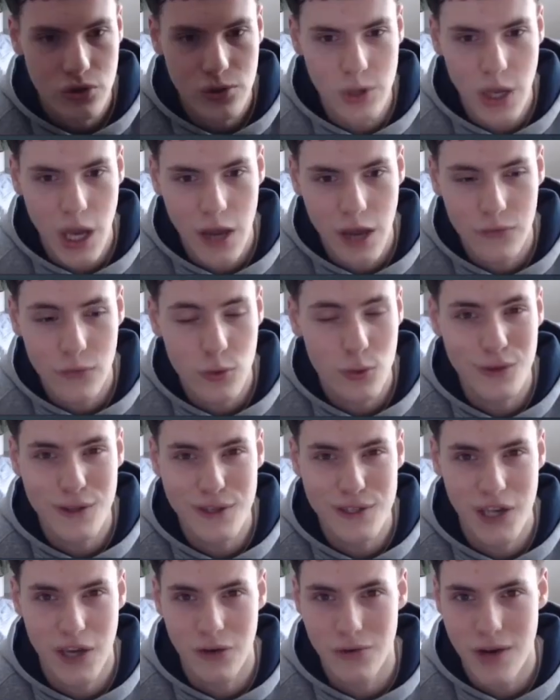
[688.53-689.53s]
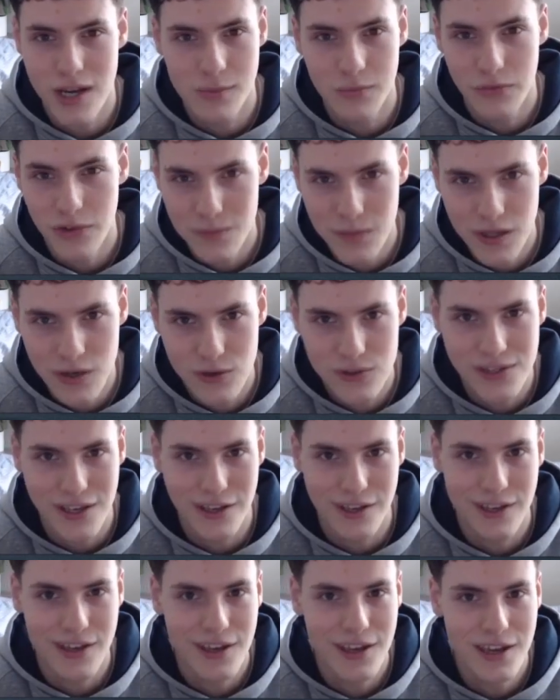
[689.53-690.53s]
you have all these like random thumbnails
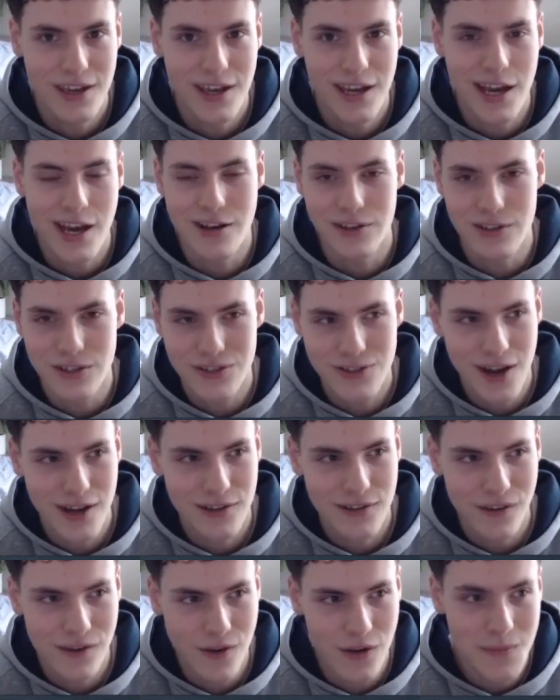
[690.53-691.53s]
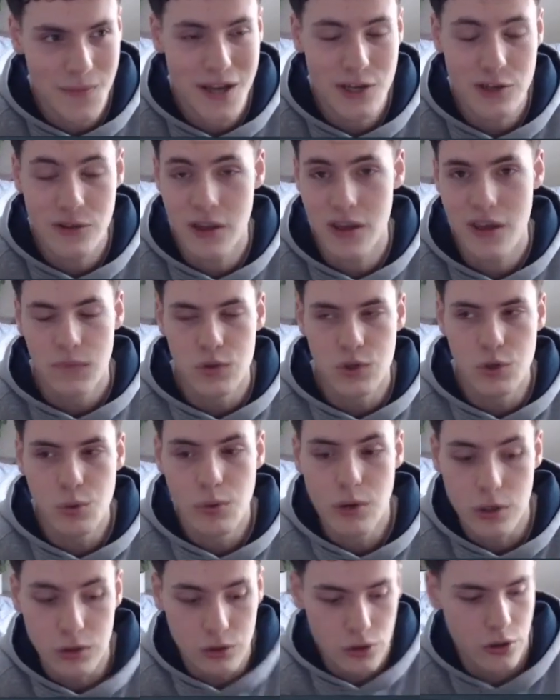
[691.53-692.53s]
like kind of distracting you? Imagine like you
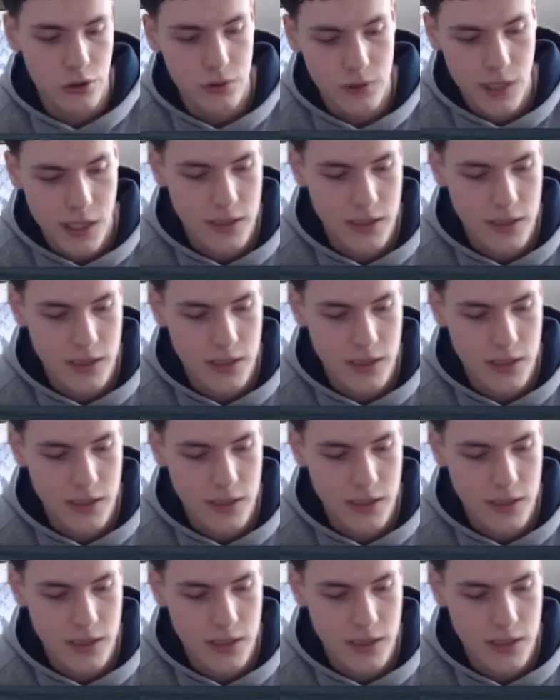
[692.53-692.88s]
want to learn. Like